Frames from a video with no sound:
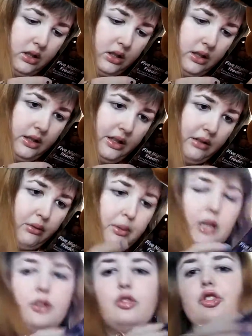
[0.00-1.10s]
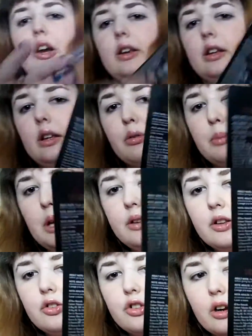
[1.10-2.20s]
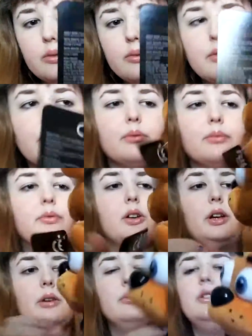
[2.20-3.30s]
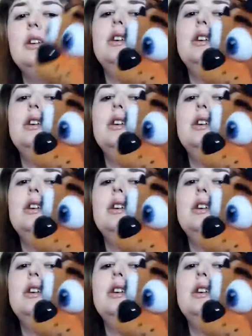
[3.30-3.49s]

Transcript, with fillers: And they were made in China, and they were made this year, so they're new.